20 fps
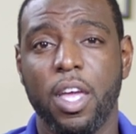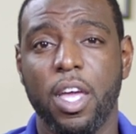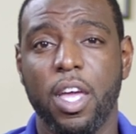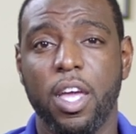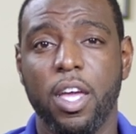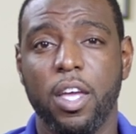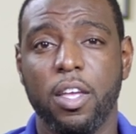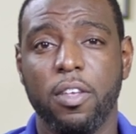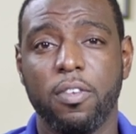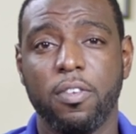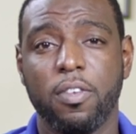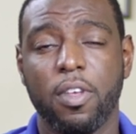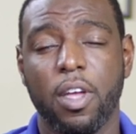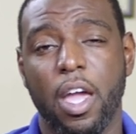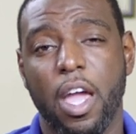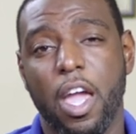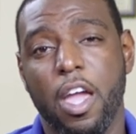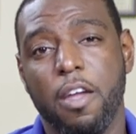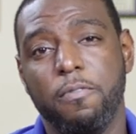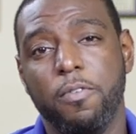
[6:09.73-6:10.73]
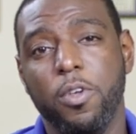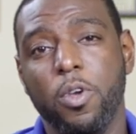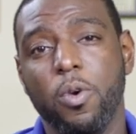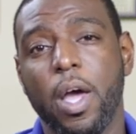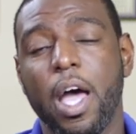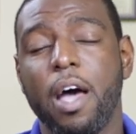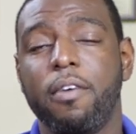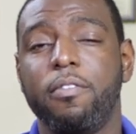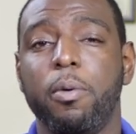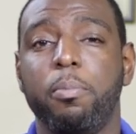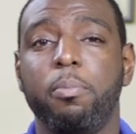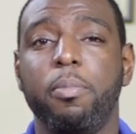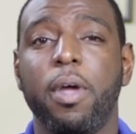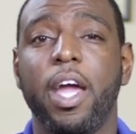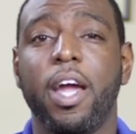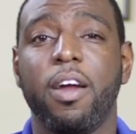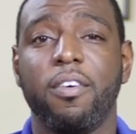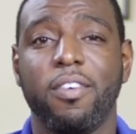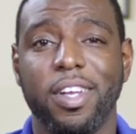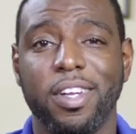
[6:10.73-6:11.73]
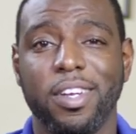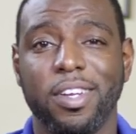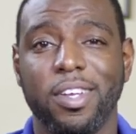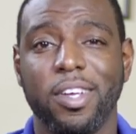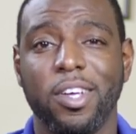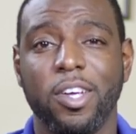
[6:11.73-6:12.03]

is if you have a parent